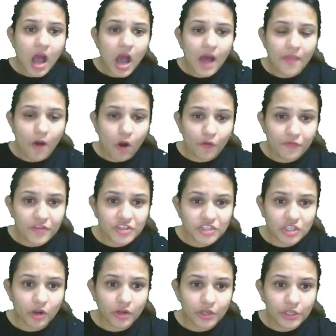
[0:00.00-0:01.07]
The
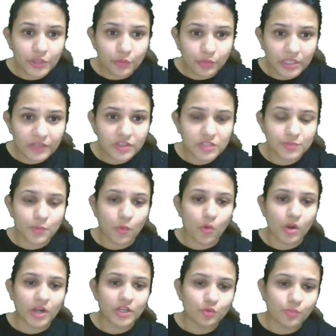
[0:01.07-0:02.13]
official on duty was
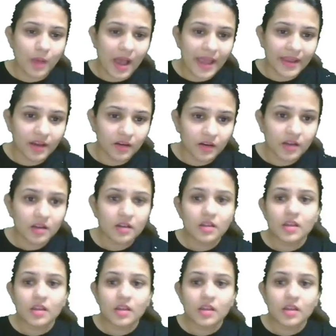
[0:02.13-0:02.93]
spoken to by her.